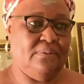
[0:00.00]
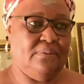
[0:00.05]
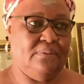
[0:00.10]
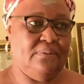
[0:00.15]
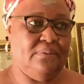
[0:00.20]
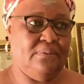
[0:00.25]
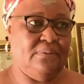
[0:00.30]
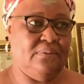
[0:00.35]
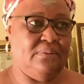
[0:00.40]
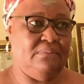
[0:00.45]
the
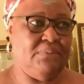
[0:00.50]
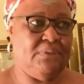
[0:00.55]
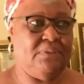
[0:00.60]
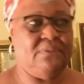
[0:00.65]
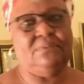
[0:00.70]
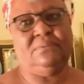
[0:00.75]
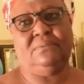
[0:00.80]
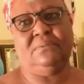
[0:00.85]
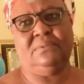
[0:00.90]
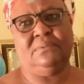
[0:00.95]

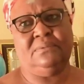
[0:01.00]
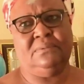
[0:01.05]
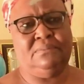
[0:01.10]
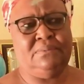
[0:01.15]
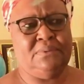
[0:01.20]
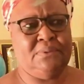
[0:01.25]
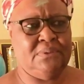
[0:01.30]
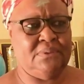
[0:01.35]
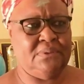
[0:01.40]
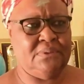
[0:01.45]
ministries of
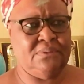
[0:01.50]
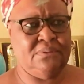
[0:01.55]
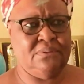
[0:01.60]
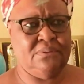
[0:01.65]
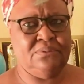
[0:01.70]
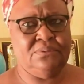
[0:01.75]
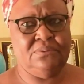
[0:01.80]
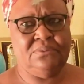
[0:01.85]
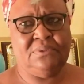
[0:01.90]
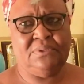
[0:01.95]

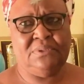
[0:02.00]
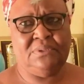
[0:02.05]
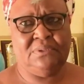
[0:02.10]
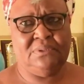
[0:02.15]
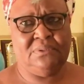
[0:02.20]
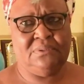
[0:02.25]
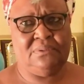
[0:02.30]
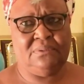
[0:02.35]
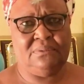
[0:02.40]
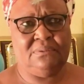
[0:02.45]
education should take
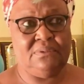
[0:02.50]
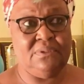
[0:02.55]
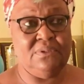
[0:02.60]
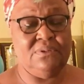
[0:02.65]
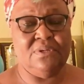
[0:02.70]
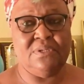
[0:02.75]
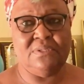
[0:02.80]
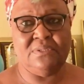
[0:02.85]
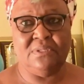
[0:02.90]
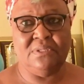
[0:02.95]
it
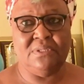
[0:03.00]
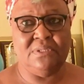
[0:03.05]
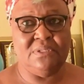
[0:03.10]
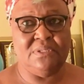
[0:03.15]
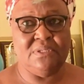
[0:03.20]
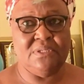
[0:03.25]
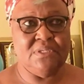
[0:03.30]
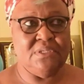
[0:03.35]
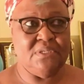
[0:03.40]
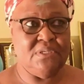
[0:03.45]
seriously
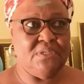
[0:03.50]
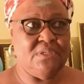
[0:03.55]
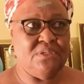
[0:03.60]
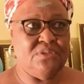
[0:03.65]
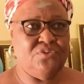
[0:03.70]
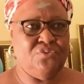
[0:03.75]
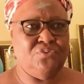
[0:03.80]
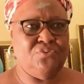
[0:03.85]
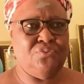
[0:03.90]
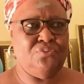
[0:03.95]

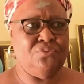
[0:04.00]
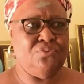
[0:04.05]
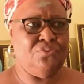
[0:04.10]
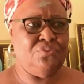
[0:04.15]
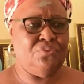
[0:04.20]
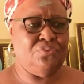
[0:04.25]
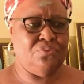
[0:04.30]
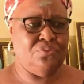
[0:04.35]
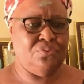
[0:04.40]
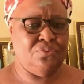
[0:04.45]

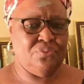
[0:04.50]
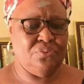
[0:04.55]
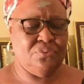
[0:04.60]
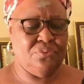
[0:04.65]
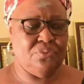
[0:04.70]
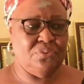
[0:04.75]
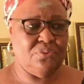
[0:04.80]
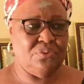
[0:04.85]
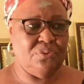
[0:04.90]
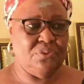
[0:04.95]
to
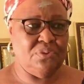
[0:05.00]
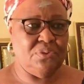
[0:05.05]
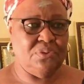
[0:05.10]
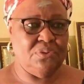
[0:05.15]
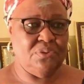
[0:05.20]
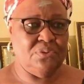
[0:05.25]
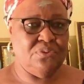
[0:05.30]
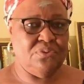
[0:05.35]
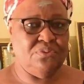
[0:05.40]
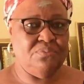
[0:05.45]

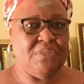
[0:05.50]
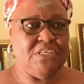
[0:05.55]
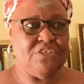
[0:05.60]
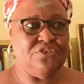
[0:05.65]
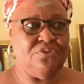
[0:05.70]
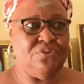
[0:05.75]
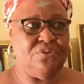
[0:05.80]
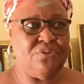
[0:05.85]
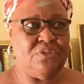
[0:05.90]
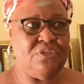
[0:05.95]
make
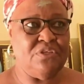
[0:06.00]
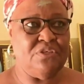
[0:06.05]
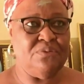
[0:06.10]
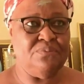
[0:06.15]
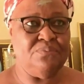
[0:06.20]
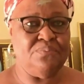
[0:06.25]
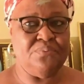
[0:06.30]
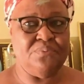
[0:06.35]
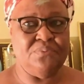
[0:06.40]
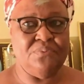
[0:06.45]
sure they
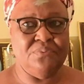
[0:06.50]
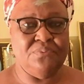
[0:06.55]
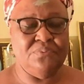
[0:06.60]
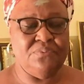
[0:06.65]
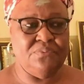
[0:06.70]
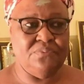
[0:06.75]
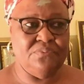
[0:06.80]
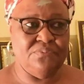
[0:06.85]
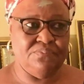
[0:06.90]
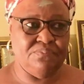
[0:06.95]
improve,
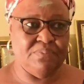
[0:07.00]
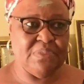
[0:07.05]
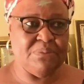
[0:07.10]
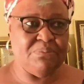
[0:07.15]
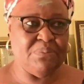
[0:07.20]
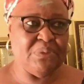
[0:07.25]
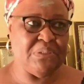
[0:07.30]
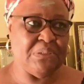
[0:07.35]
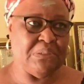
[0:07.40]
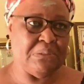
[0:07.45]

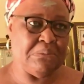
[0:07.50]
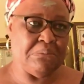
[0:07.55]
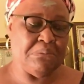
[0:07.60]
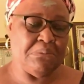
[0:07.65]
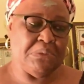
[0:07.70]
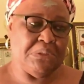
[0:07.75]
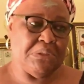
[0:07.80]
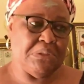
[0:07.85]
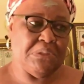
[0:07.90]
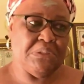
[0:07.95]
maybe
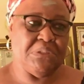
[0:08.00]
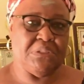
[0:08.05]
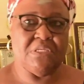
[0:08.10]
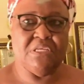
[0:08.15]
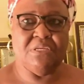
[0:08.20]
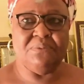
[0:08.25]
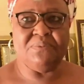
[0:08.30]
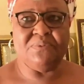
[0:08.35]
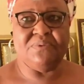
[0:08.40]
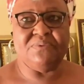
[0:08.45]
in
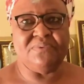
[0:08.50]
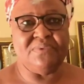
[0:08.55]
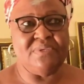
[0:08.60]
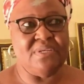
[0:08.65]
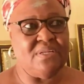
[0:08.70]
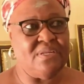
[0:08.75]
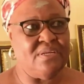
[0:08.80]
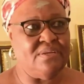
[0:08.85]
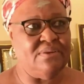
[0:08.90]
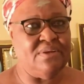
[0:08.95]
terms of
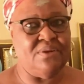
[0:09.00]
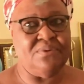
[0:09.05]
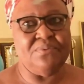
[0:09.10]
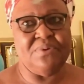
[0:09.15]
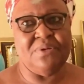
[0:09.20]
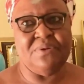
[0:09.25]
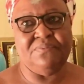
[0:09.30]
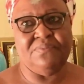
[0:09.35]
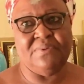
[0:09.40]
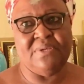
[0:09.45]
salary and
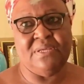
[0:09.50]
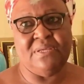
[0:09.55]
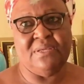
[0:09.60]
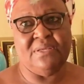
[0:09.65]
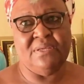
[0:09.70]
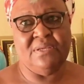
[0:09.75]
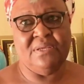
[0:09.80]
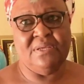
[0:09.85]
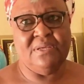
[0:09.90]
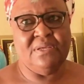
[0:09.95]
welfare,